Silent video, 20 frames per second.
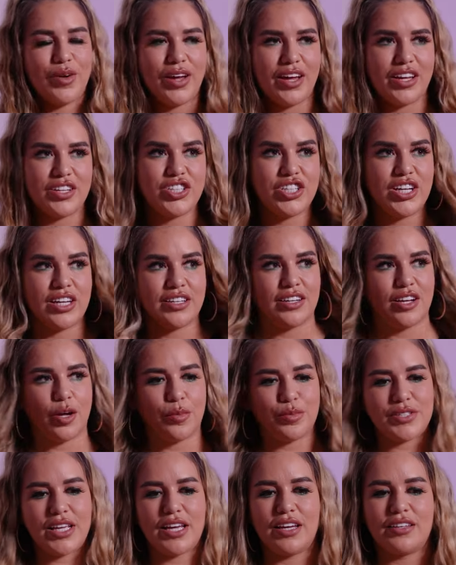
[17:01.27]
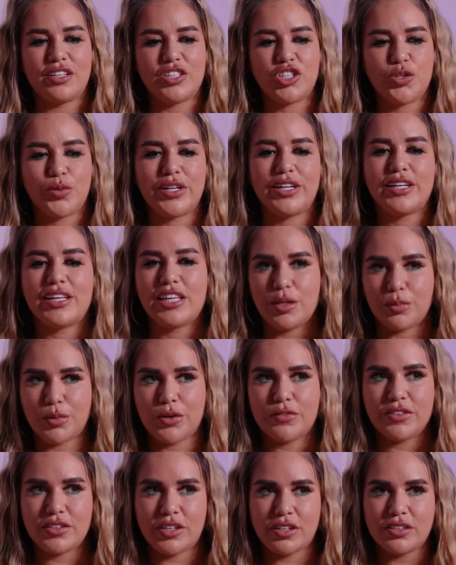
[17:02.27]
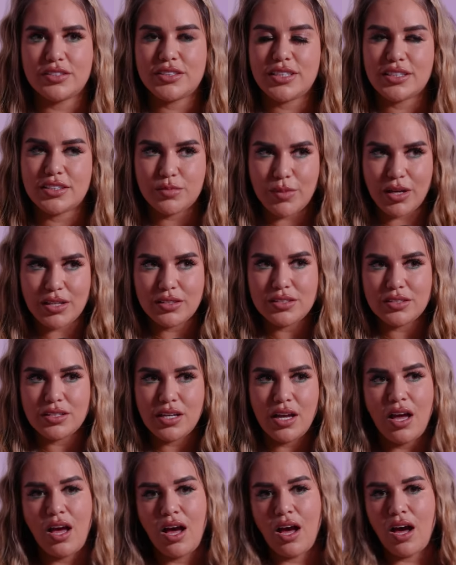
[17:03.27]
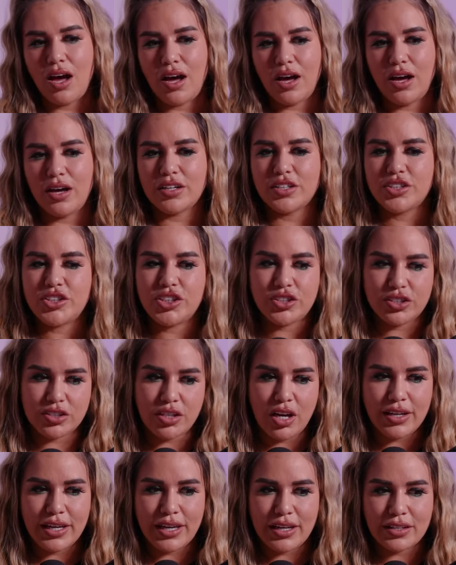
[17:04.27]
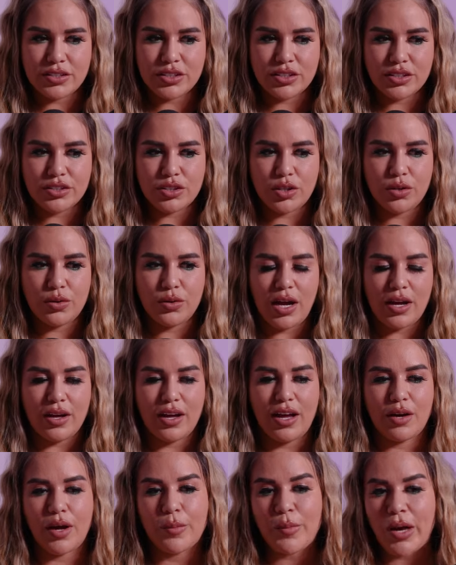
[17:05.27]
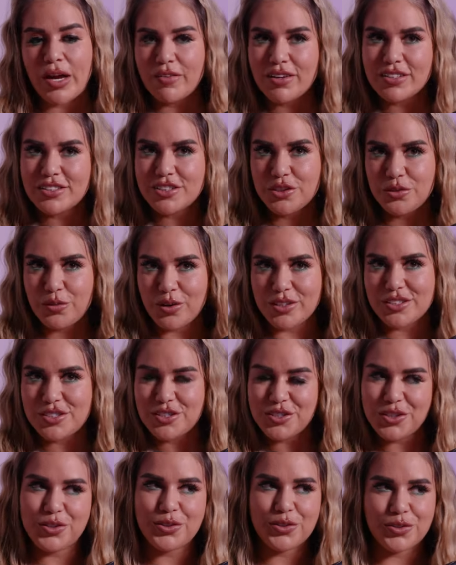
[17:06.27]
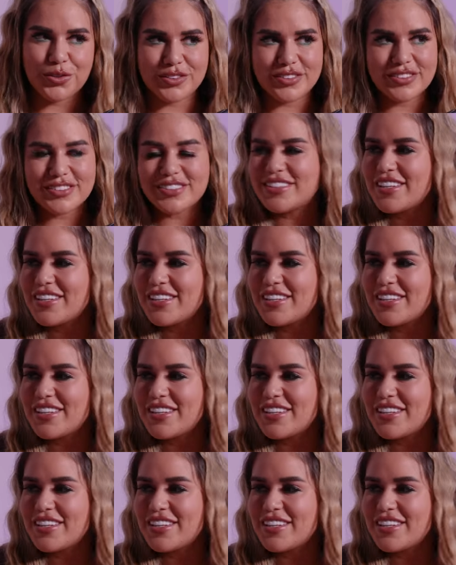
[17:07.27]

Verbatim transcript: but she ended up saying that she wanted to keep her for another six months because uh, she just got cancer. So I, I, might rescue one soon.